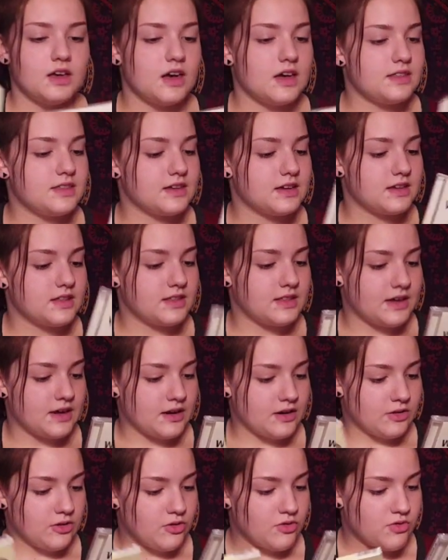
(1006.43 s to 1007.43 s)
I think
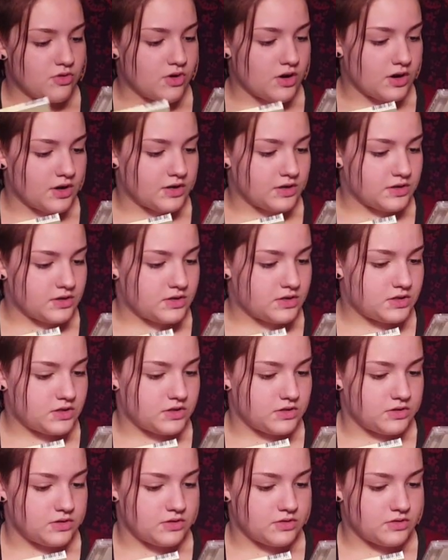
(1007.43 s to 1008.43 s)
they're local artists
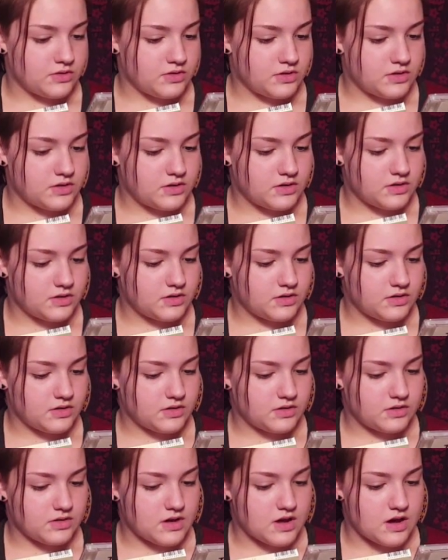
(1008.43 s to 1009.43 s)
too.
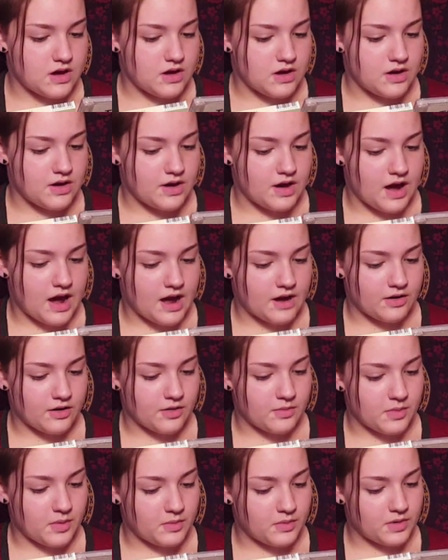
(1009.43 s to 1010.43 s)
I don't
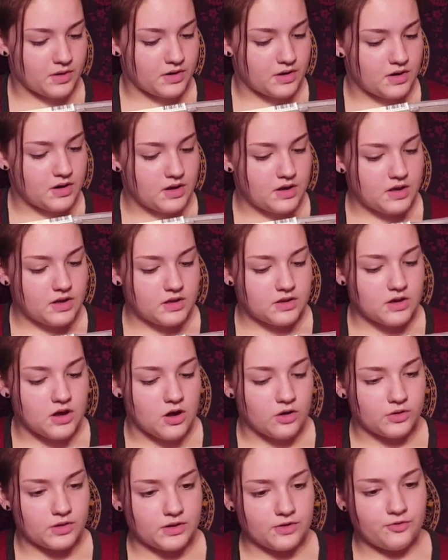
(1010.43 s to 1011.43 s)
remember.
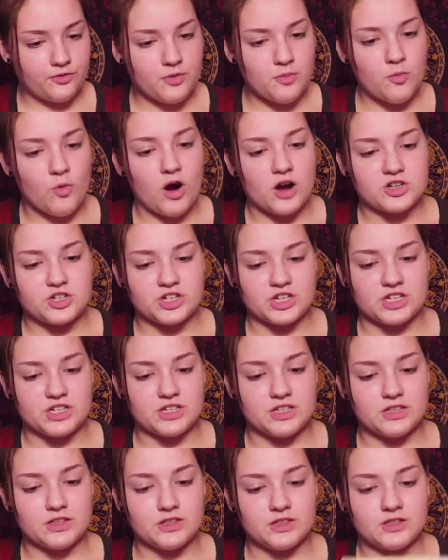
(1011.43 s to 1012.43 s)
No, they're from
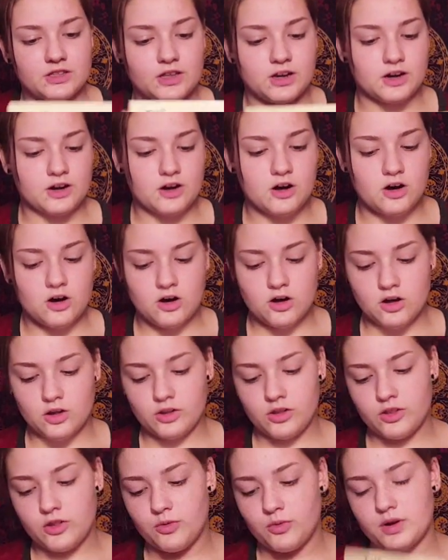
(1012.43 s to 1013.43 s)
Washington. They're
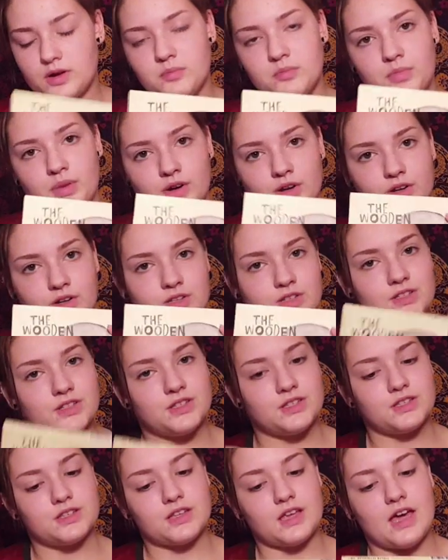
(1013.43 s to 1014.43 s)
called The Wooden Birds.
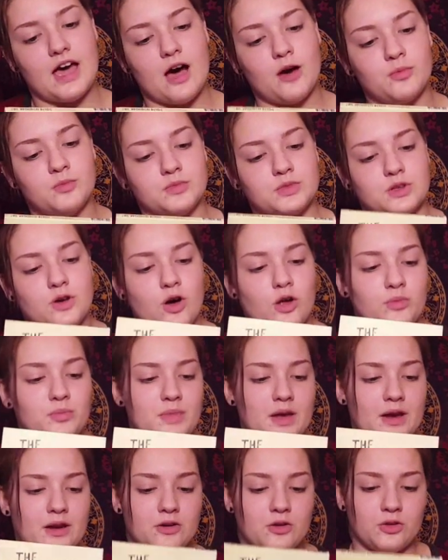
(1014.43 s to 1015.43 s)
This album's called
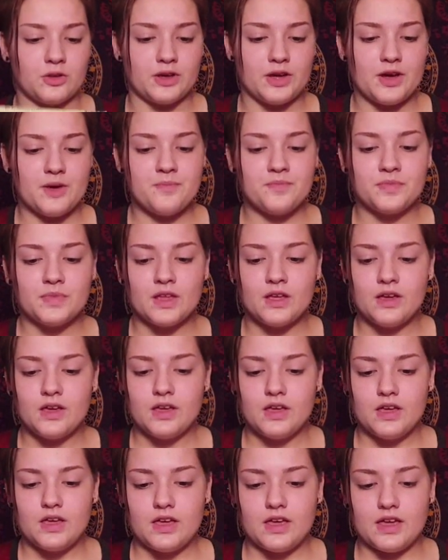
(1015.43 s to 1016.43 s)
Magnolia.
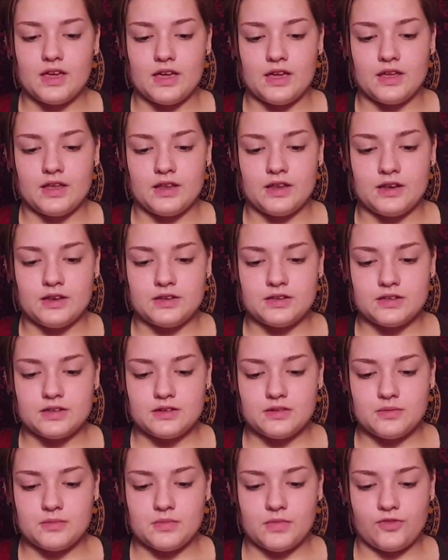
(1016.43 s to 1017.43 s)
And
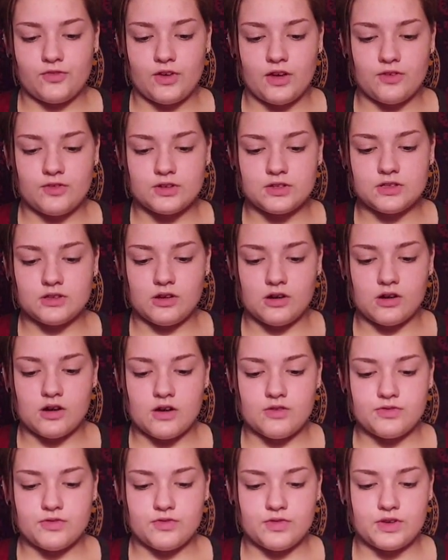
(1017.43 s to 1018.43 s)
my favorite song
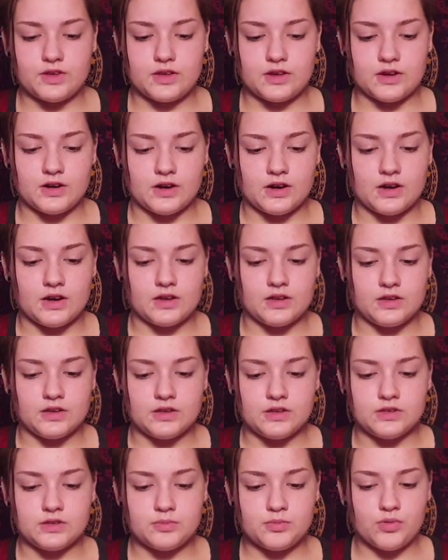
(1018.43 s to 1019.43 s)
off of here
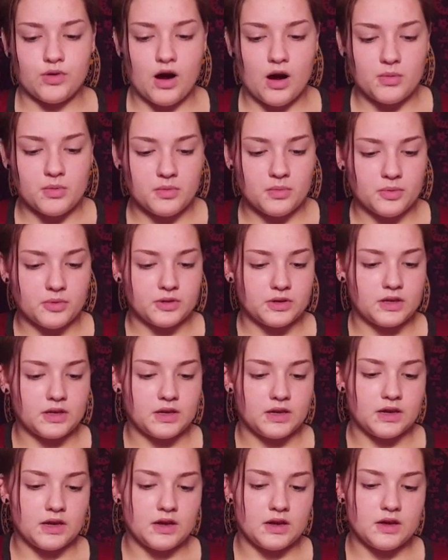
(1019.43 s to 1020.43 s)
is
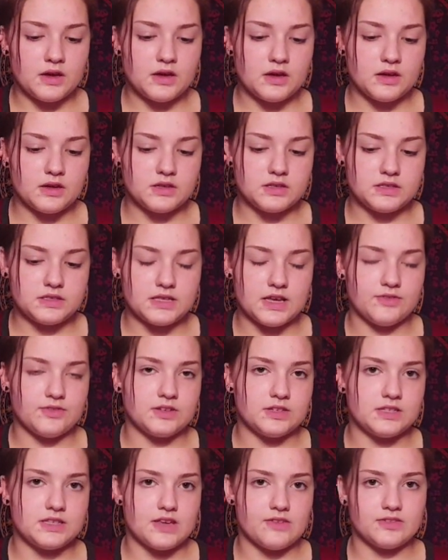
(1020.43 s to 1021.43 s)
probably
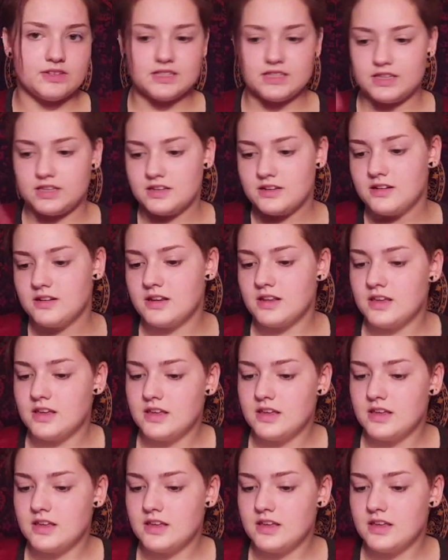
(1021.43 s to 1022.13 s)
717.